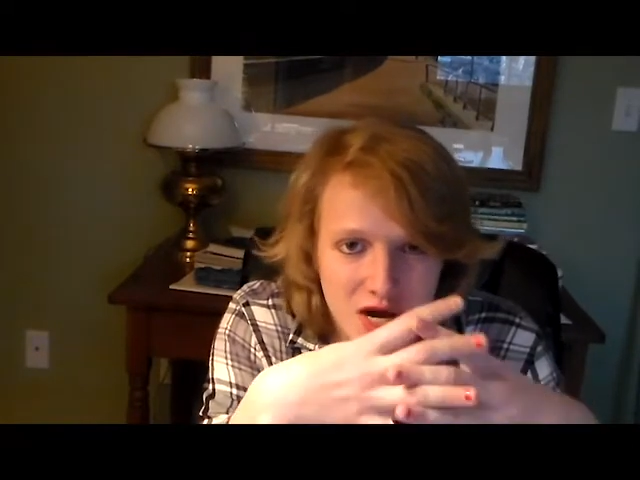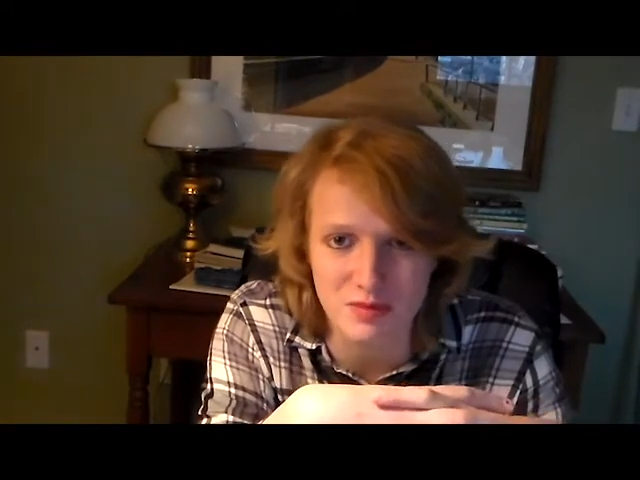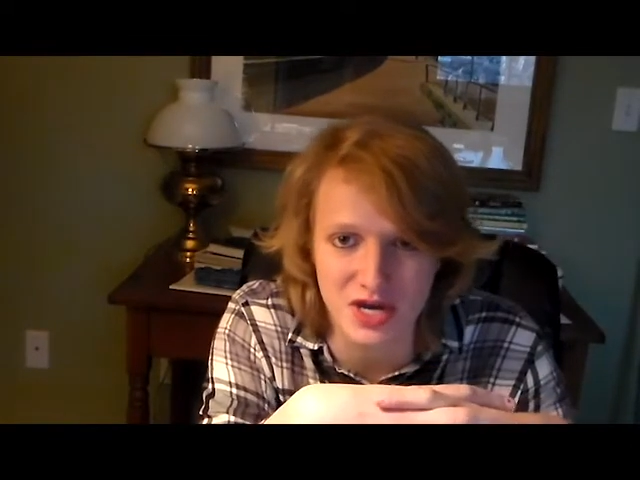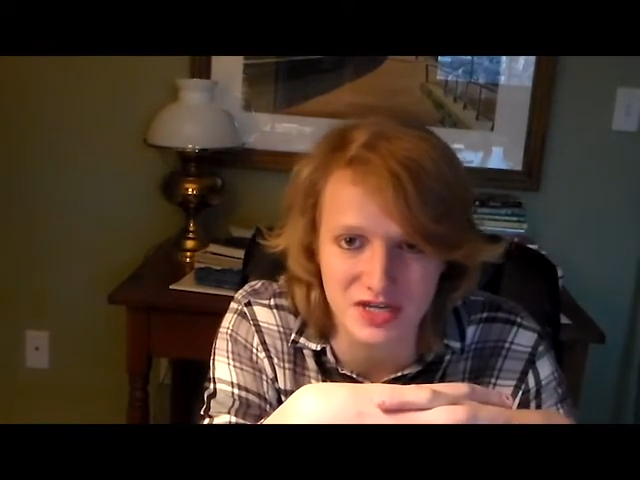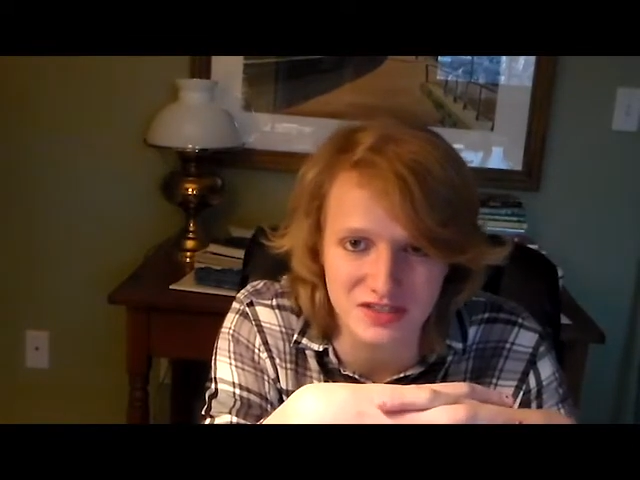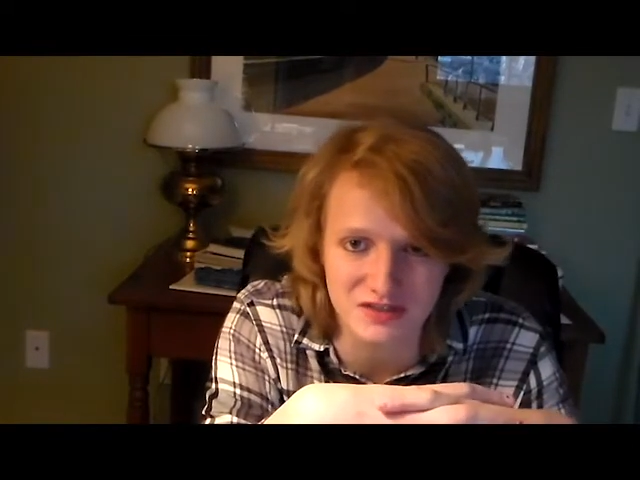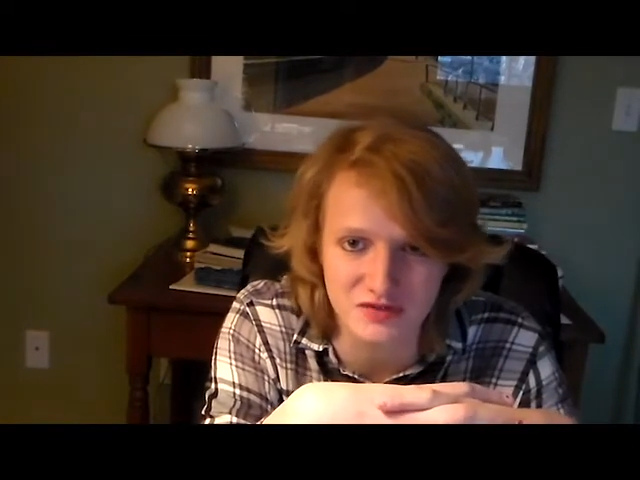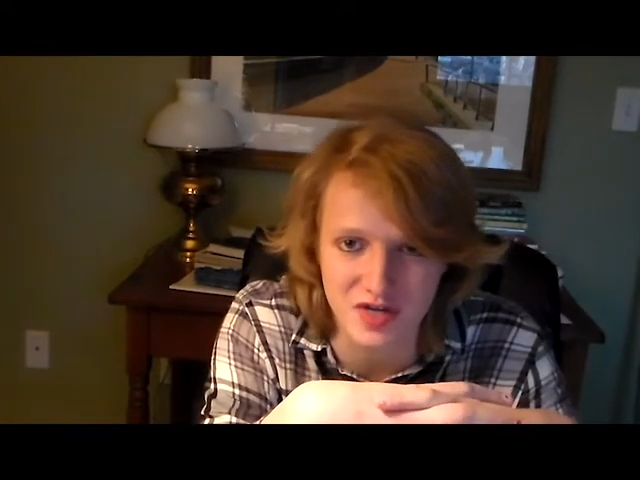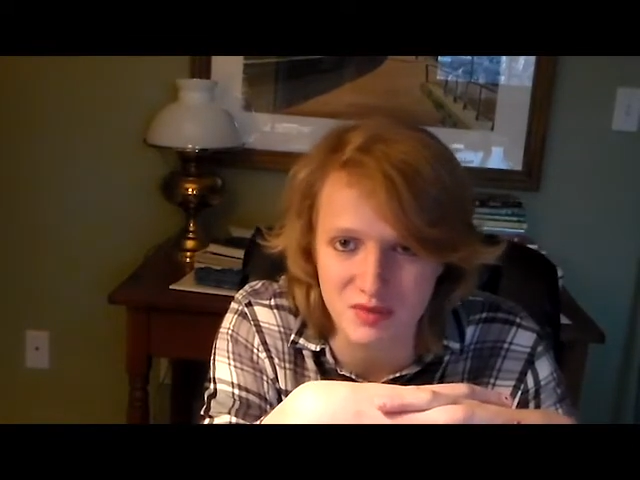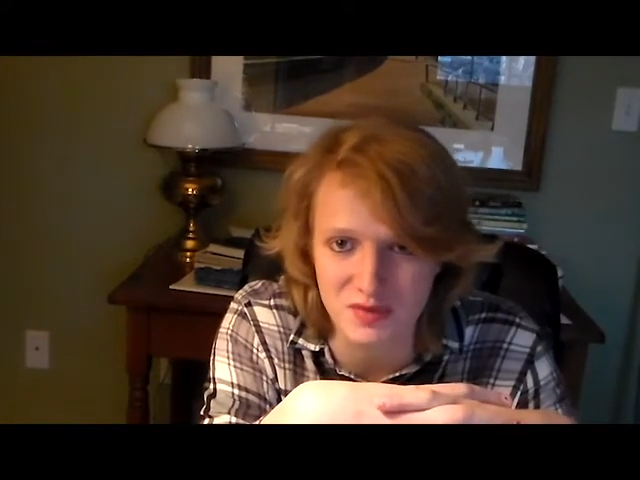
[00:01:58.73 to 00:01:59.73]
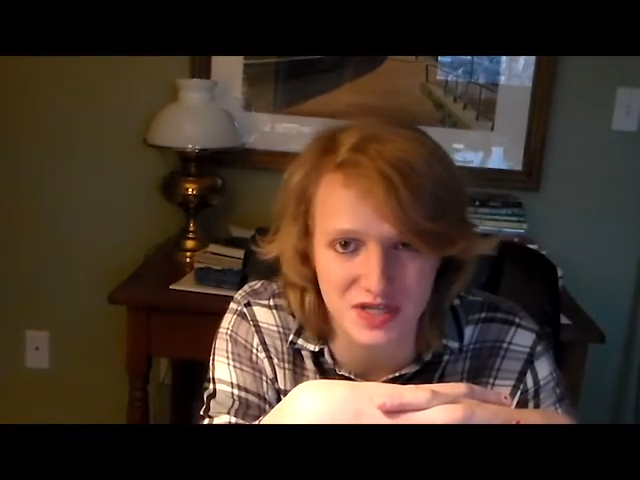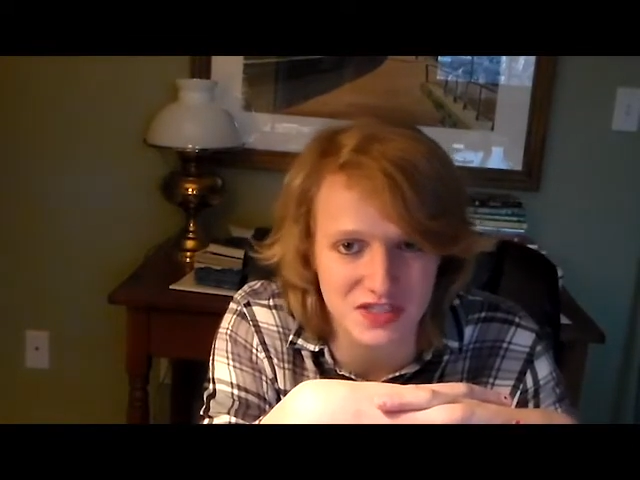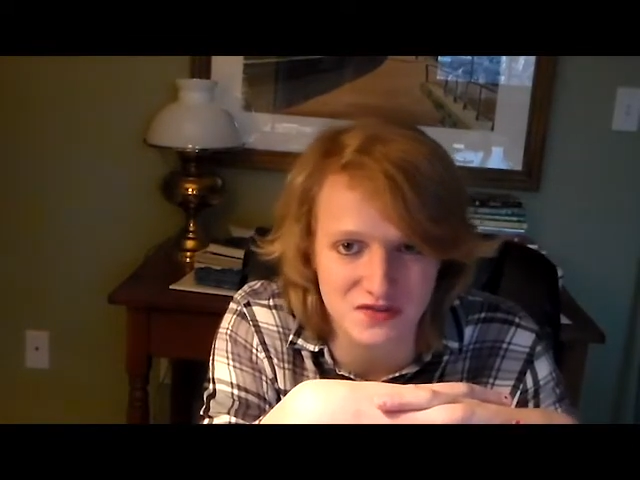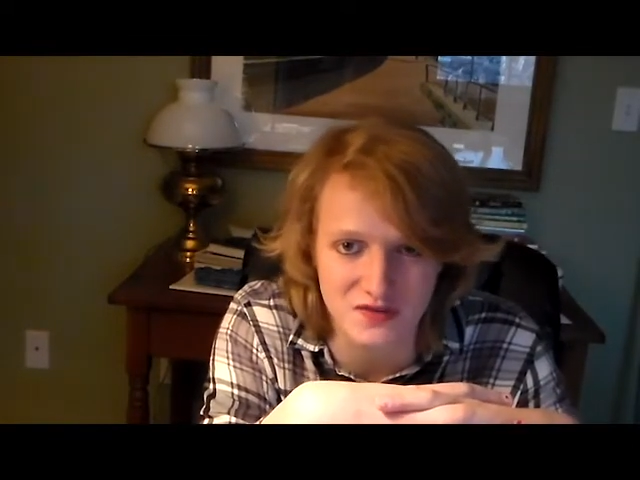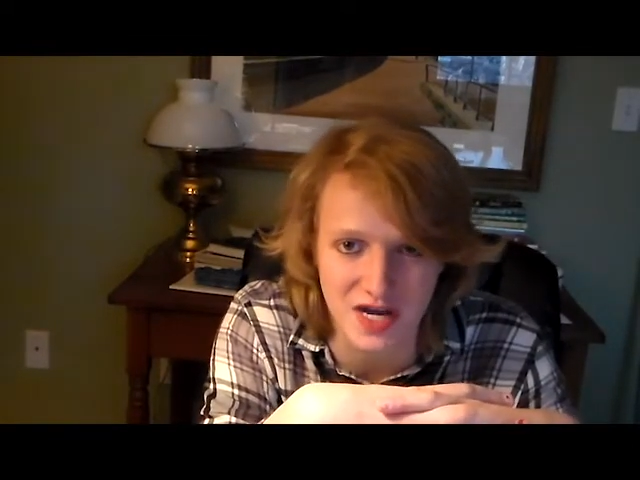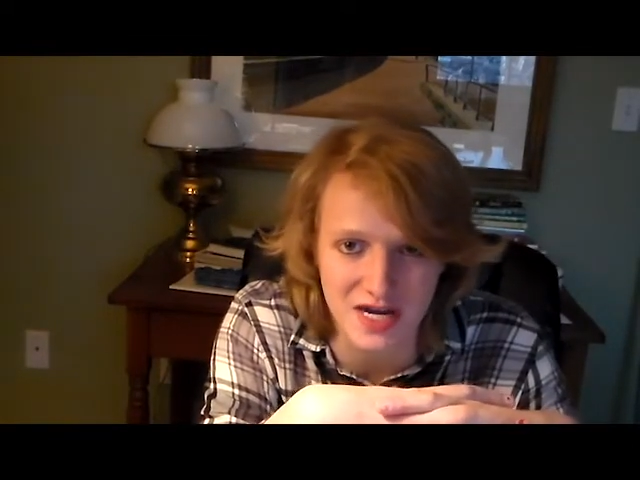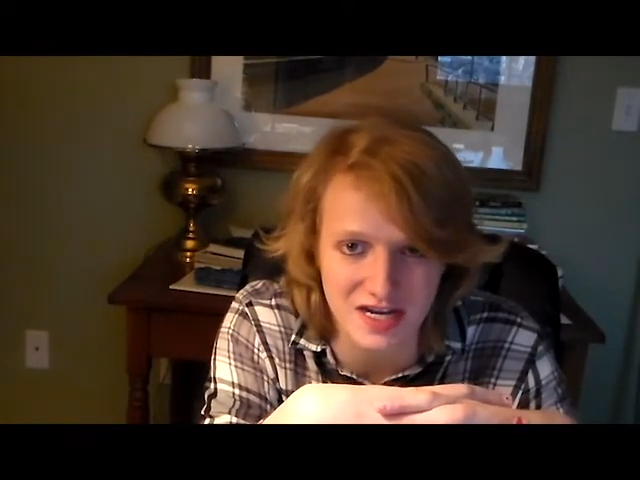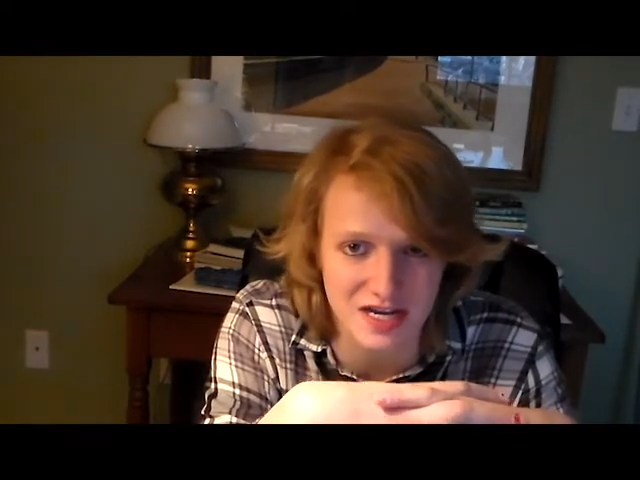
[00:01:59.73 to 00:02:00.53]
I'm not in the frame, but that's fine.